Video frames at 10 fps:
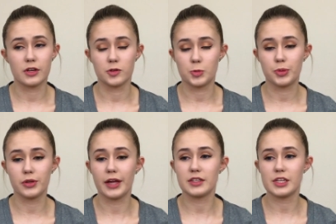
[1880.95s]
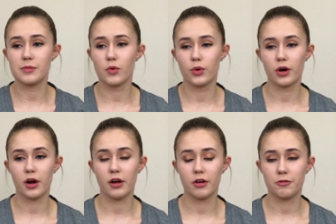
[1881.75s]
There's plenty
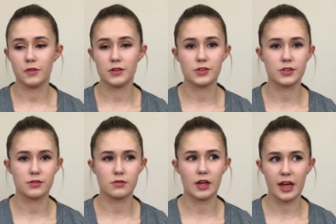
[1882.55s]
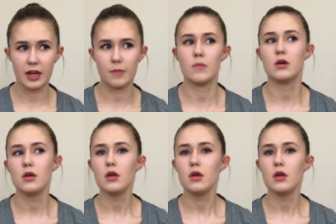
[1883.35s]
more of the same